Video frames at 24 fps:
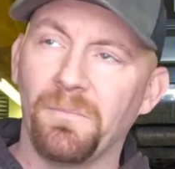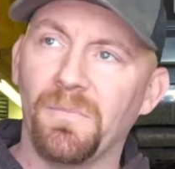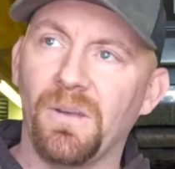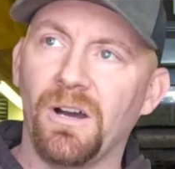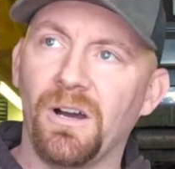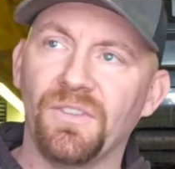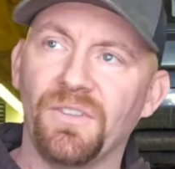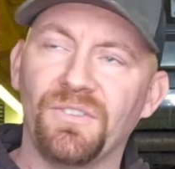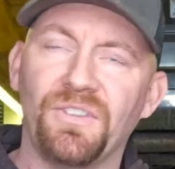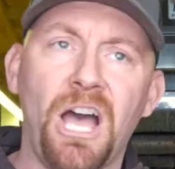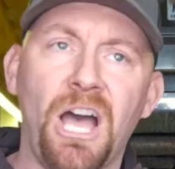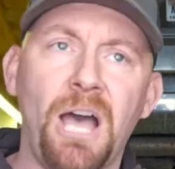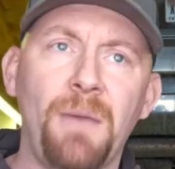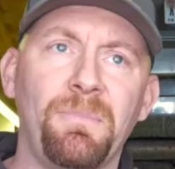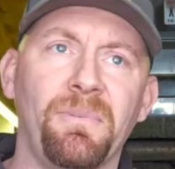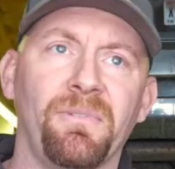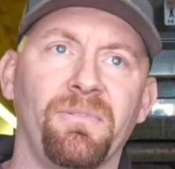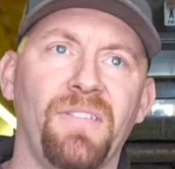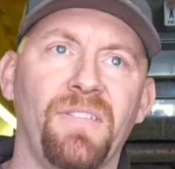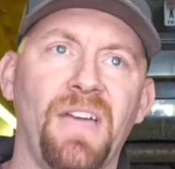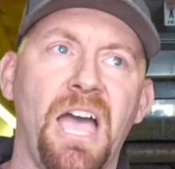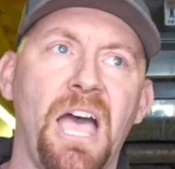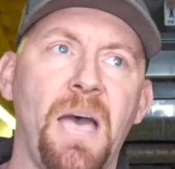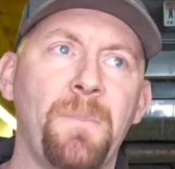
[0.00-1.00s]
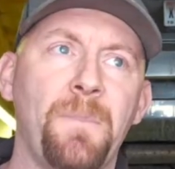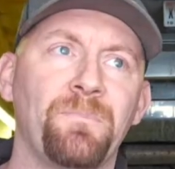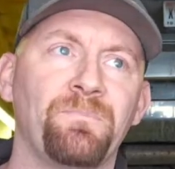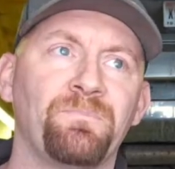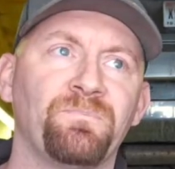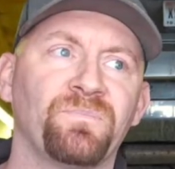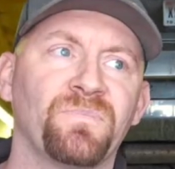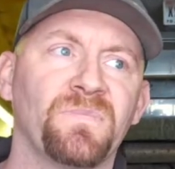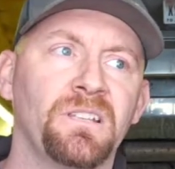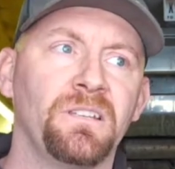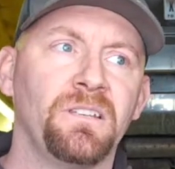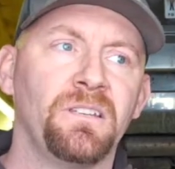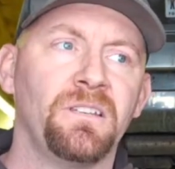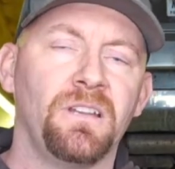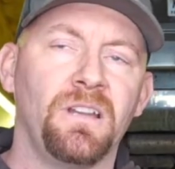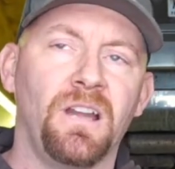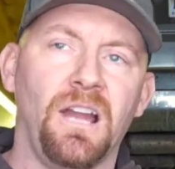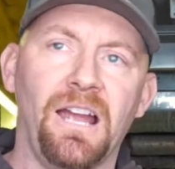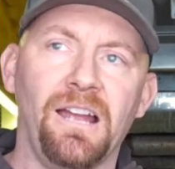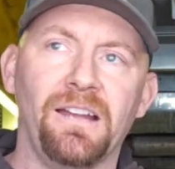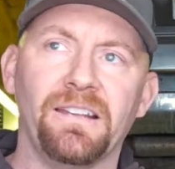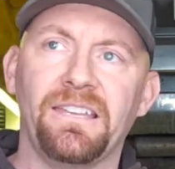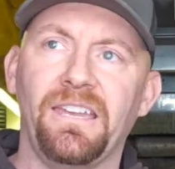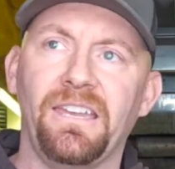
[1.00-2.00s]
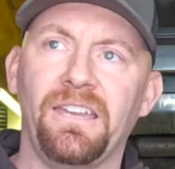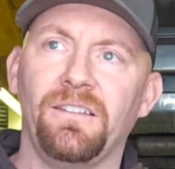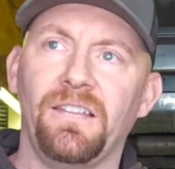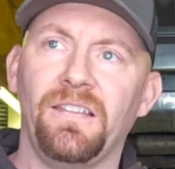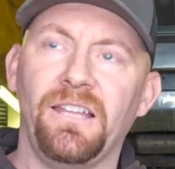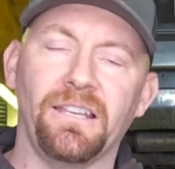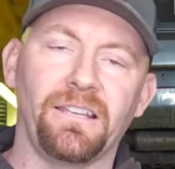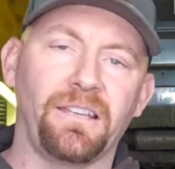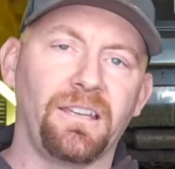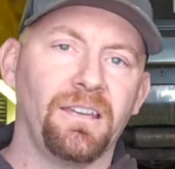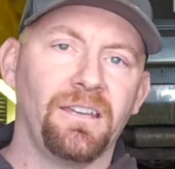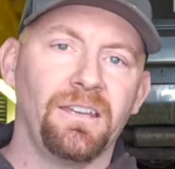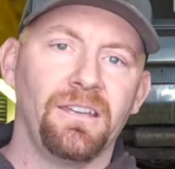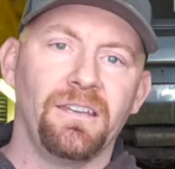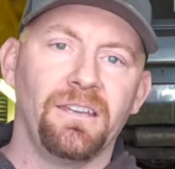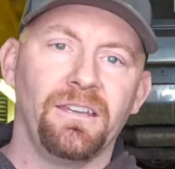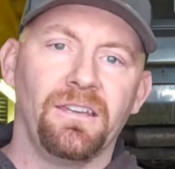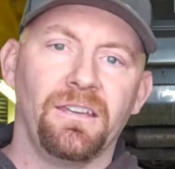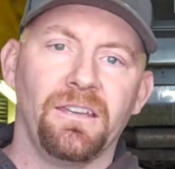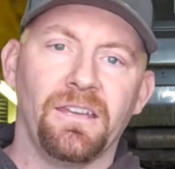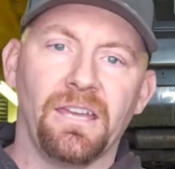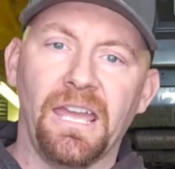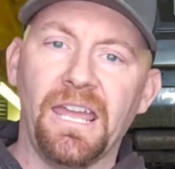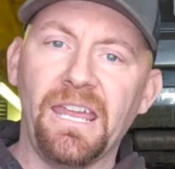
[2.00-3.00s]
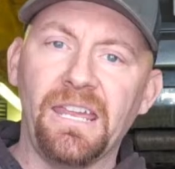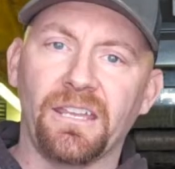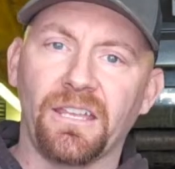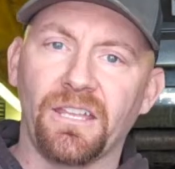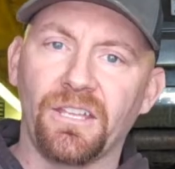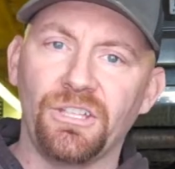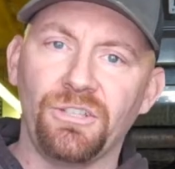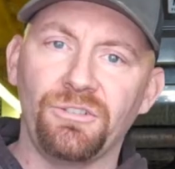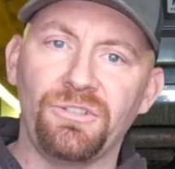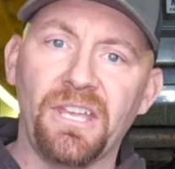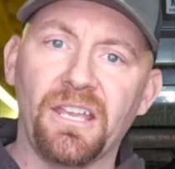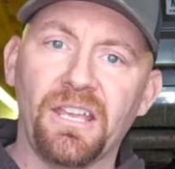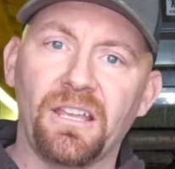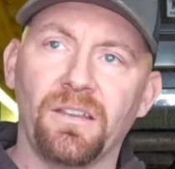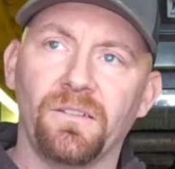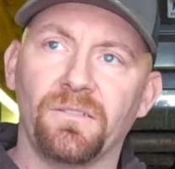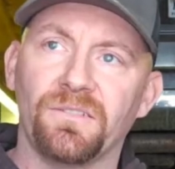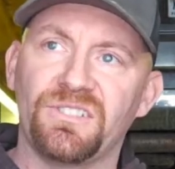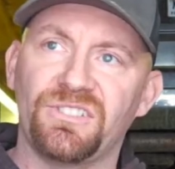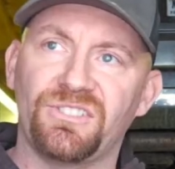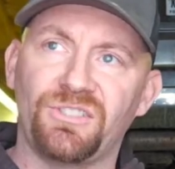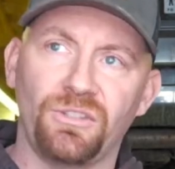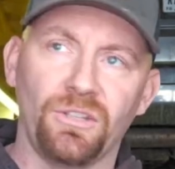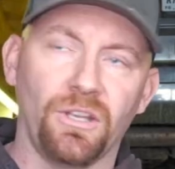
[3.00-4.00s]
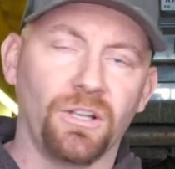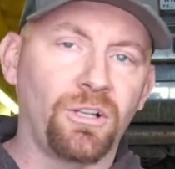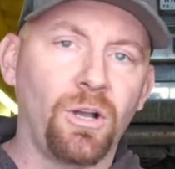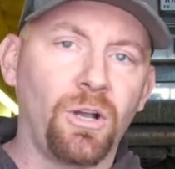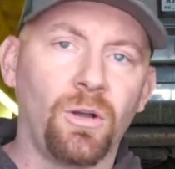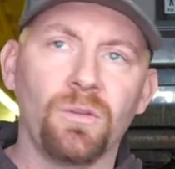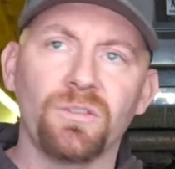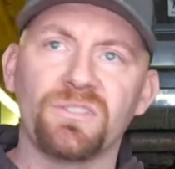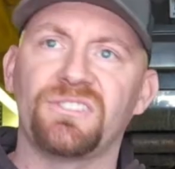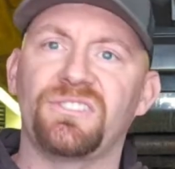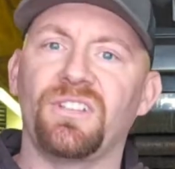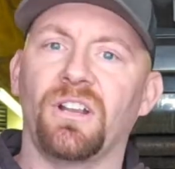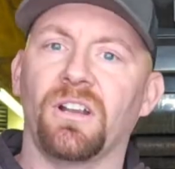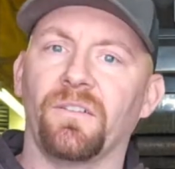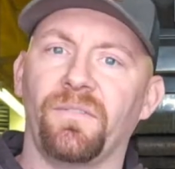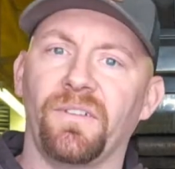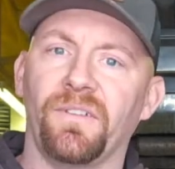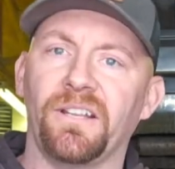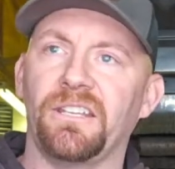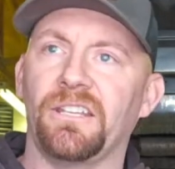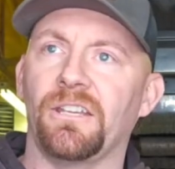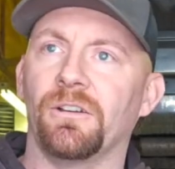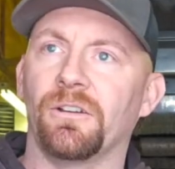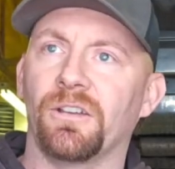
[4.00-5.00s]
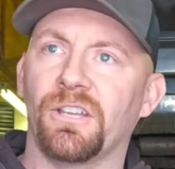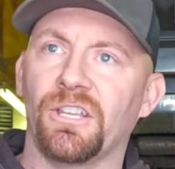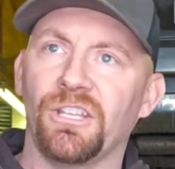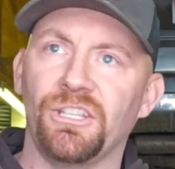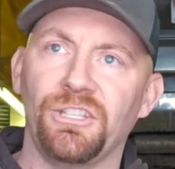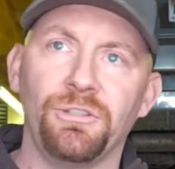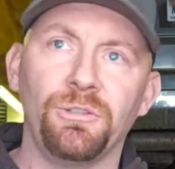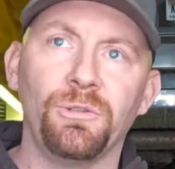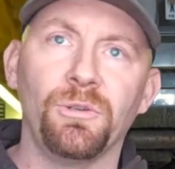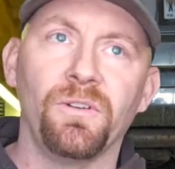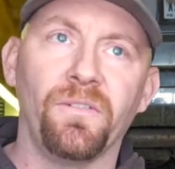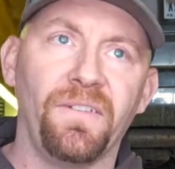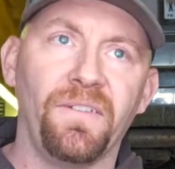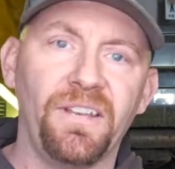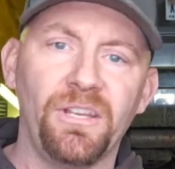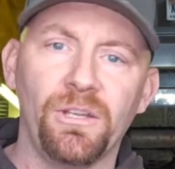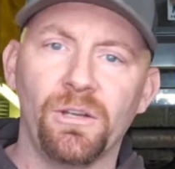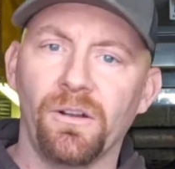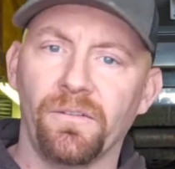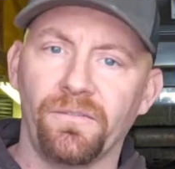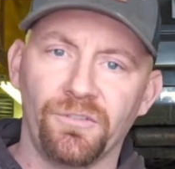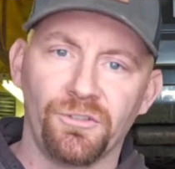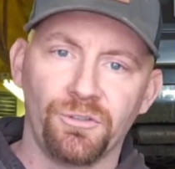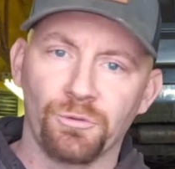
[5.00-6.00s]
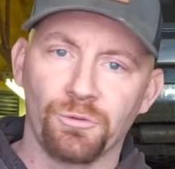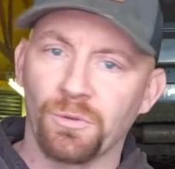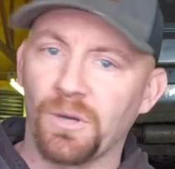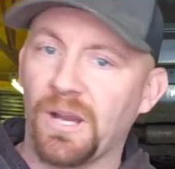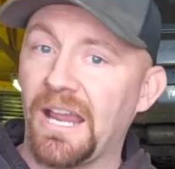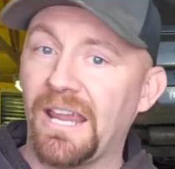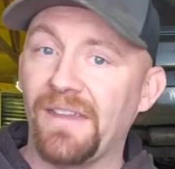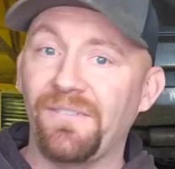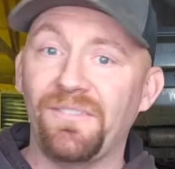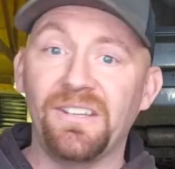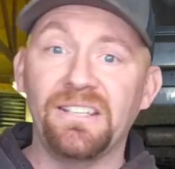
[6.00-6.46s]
On top of that, I get like, hey, can you take a cold start video? Can you do a video of driving